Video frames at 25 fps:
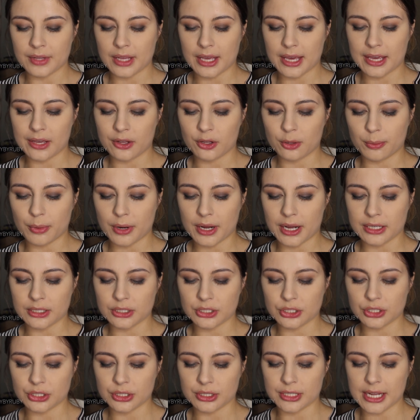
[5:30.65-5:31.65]
angle
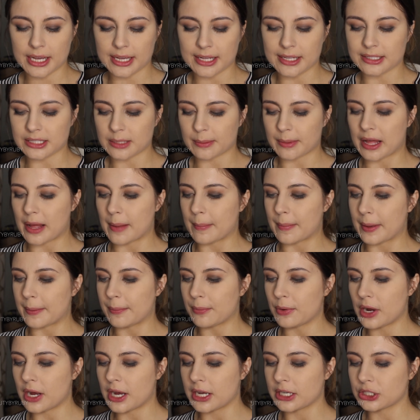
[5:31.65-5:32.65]
brush, taking some out of my
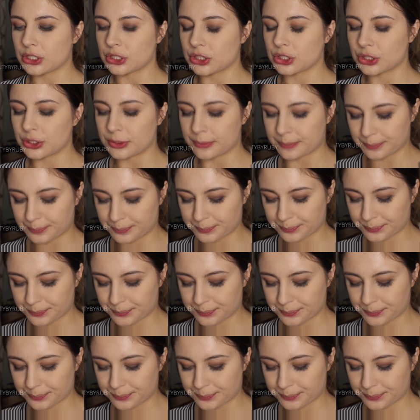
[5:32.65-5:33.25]
brush.